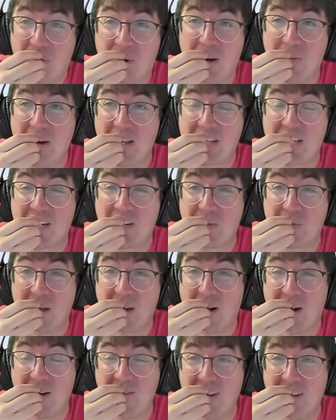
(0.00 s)
to worry about
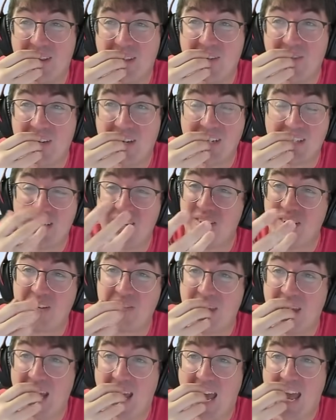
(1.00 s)
Silverblade Aramintha because even
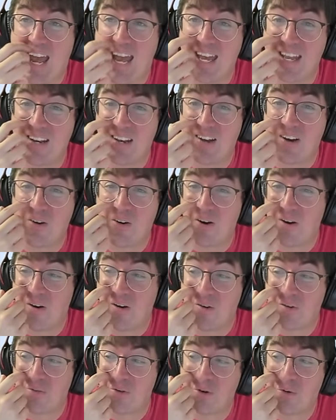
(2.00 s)
if they had uh,
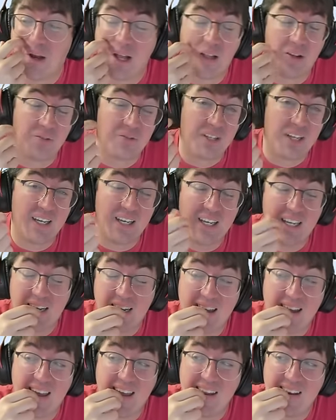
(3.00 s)
Ruele of
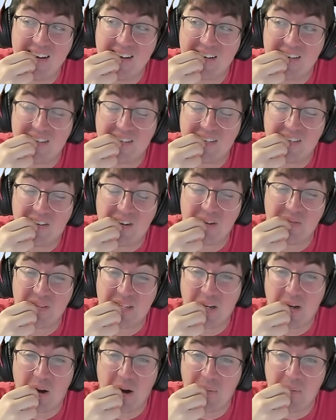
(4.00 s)
Light and
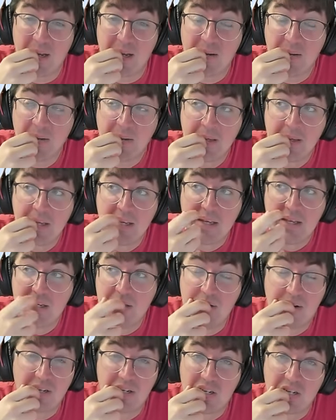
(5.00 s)
Crimson Armin,
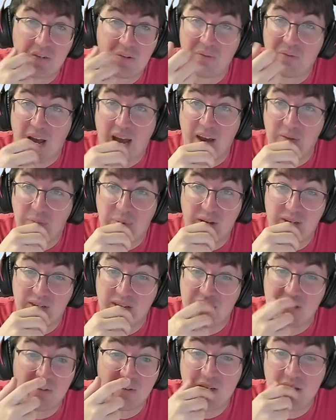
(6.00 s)
you could just revive, press
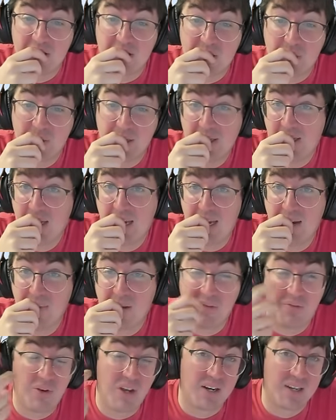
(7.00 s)
S3, and just win the game.
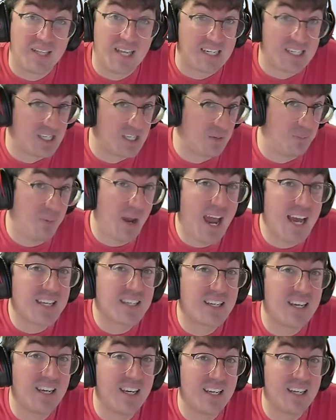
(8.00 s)
And if you had Alexa's
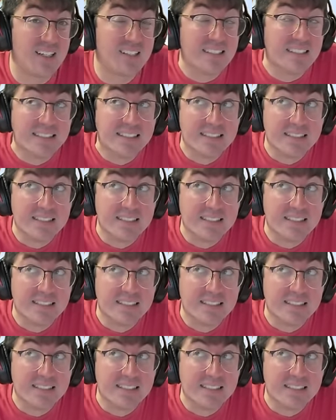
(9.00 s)
Basket,